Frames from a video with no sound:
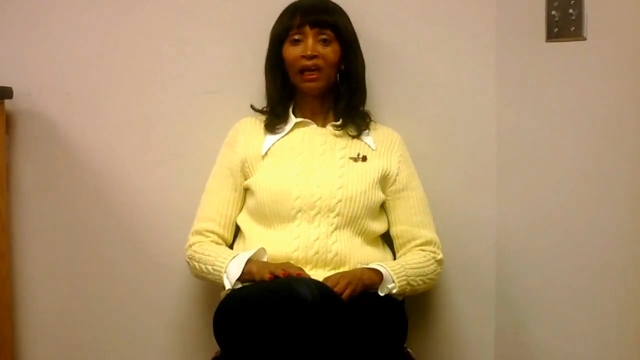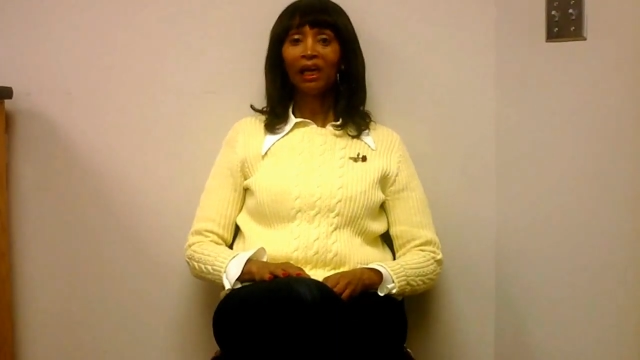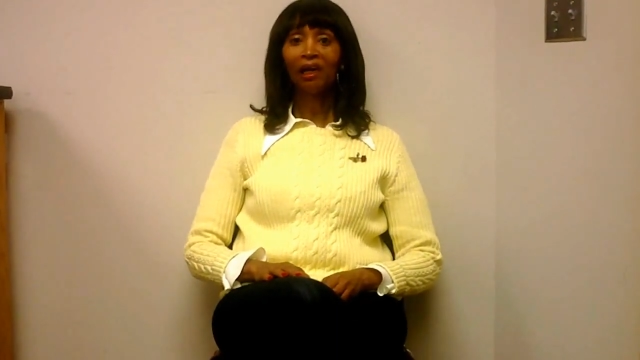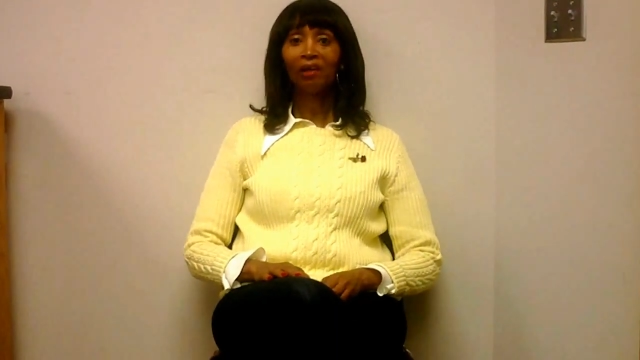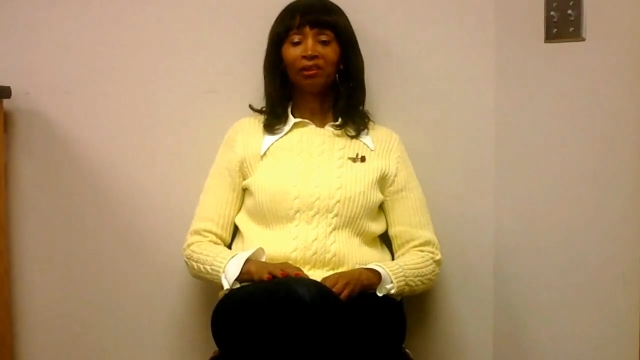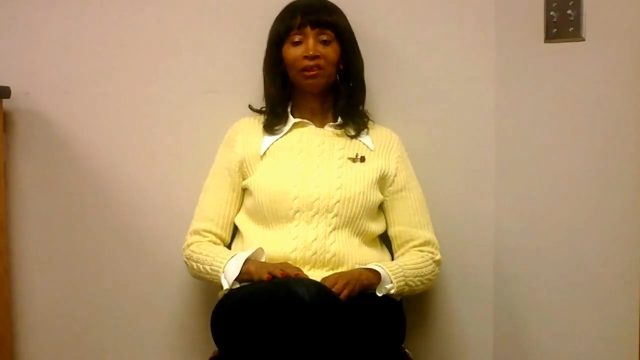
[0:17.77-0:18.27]

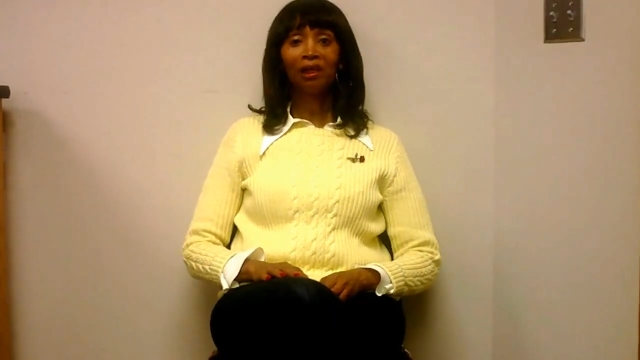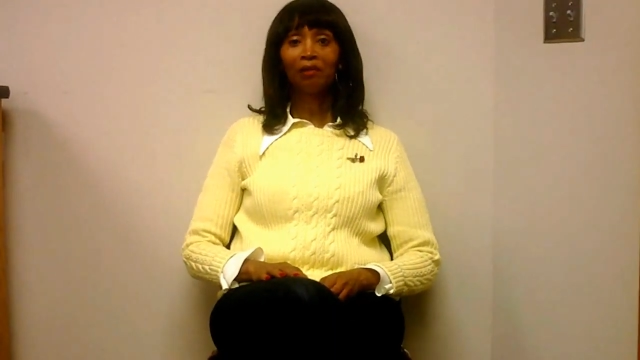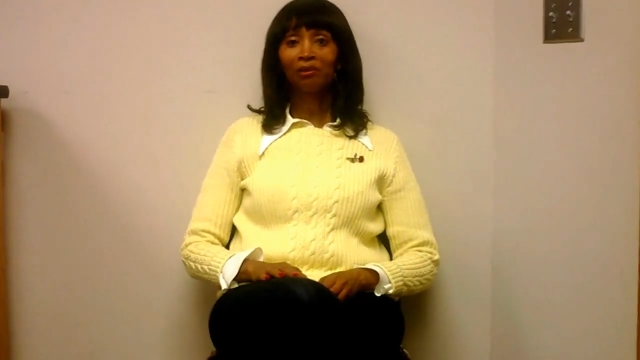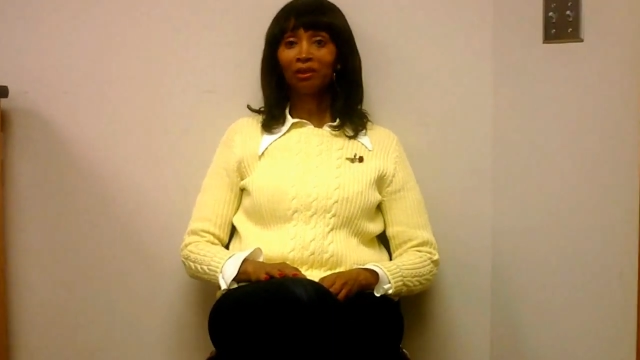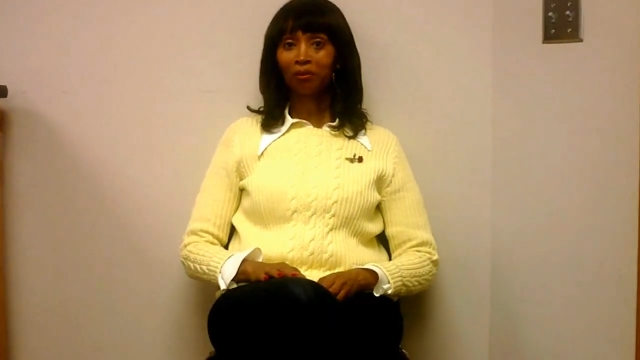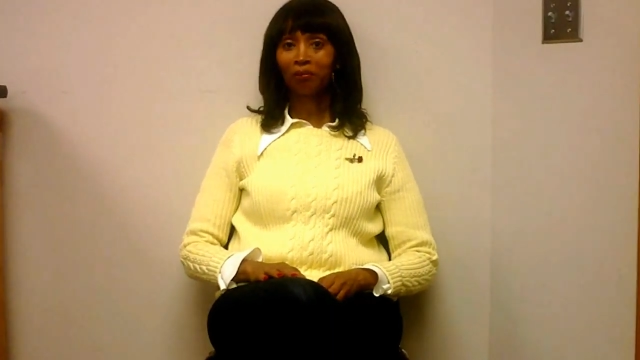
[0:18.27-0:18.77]
The name
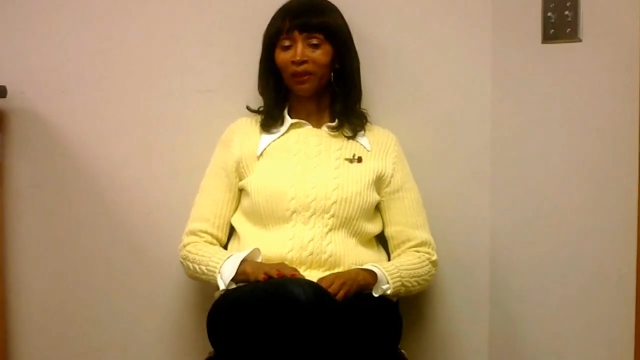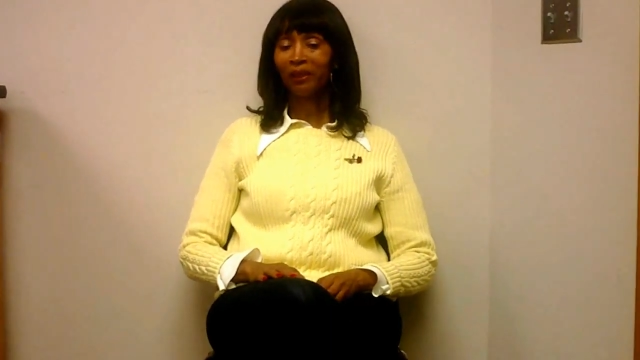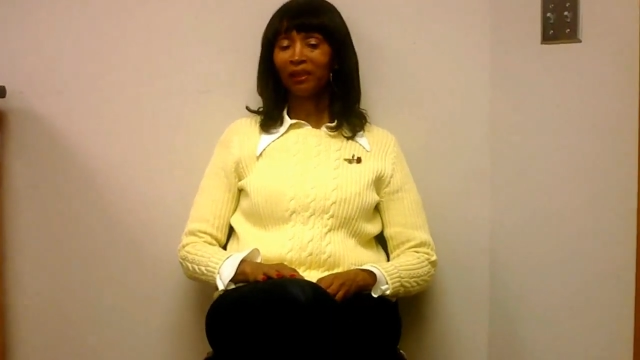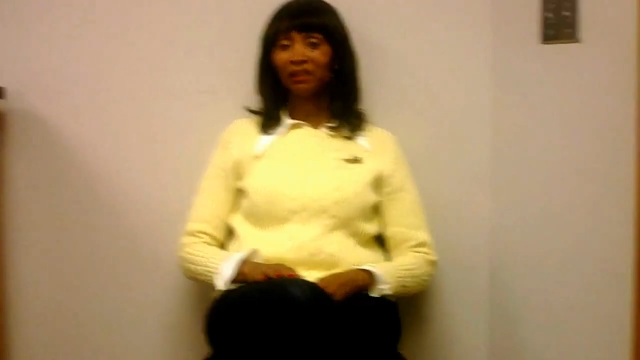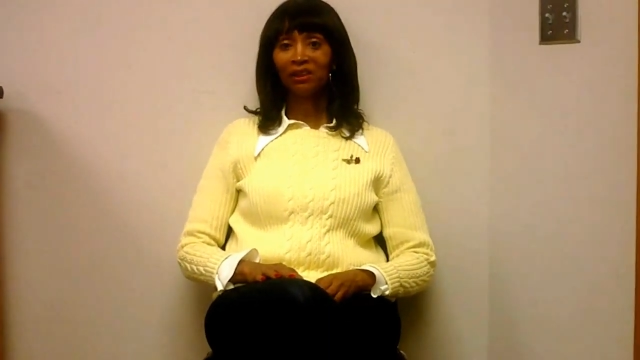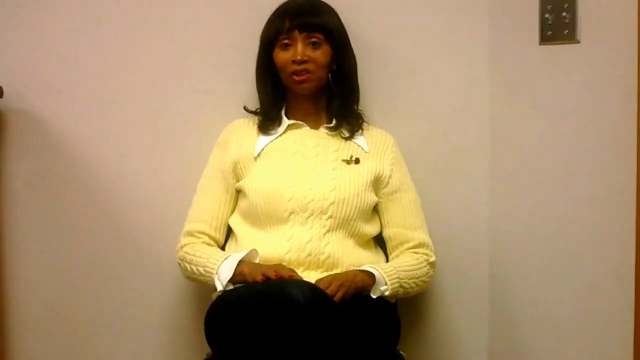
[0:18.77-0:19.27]
of this
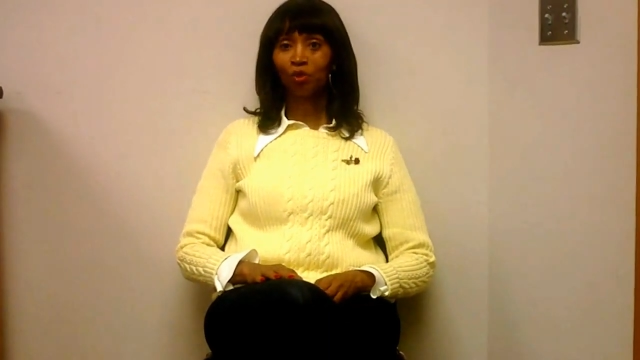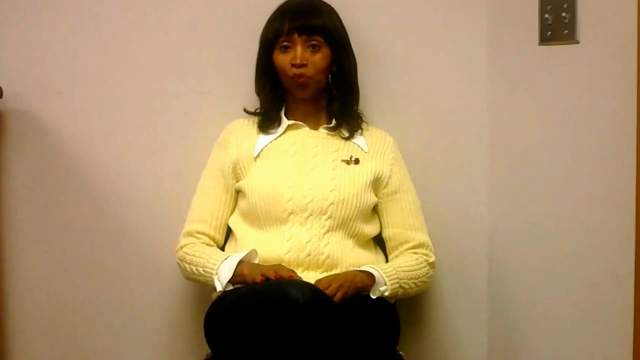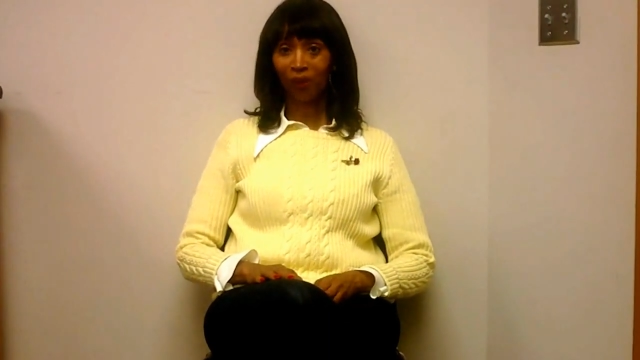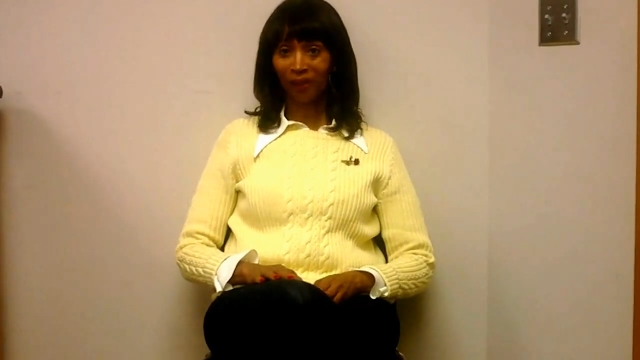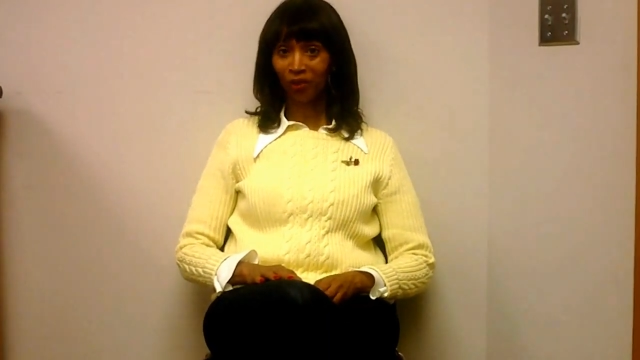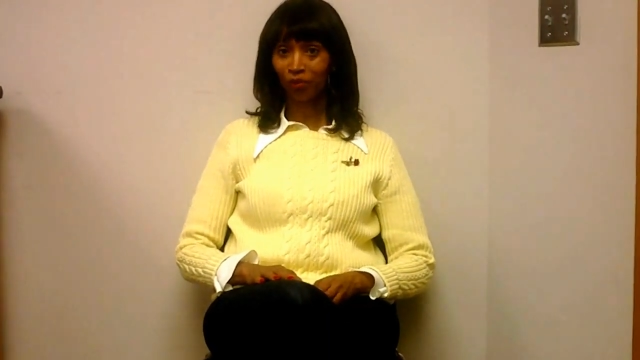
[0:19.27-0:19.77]
play is The
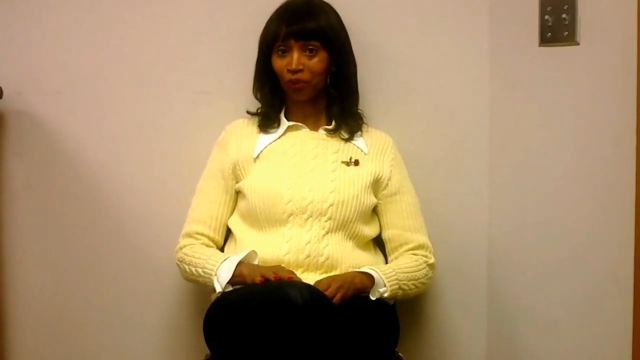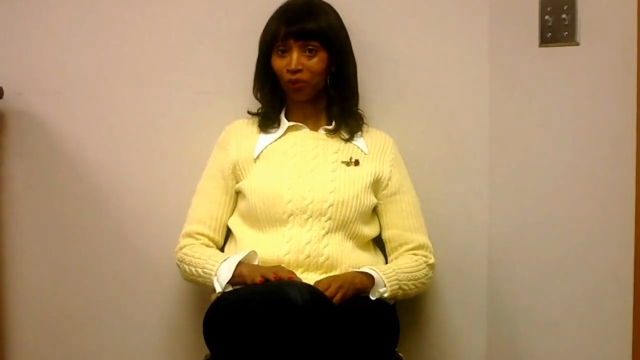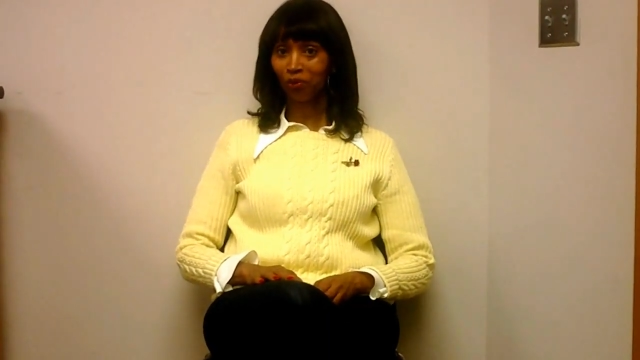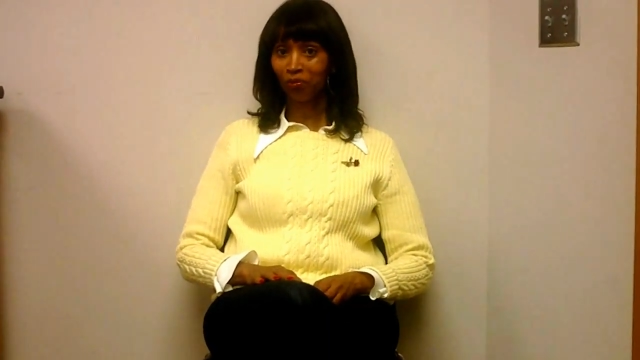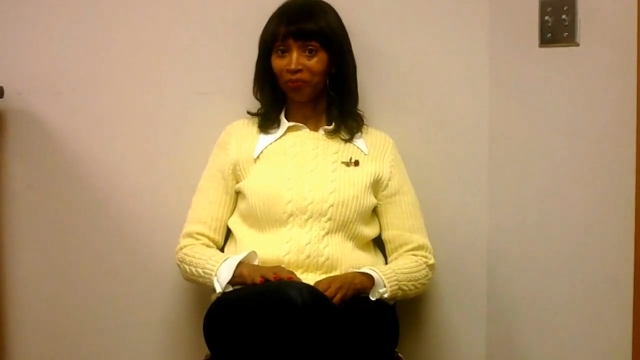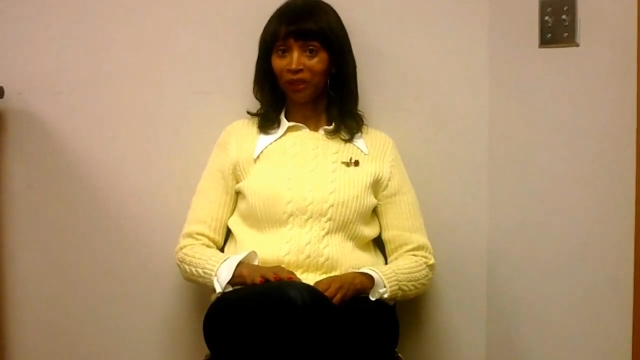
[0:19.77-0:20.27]
Waiting Room,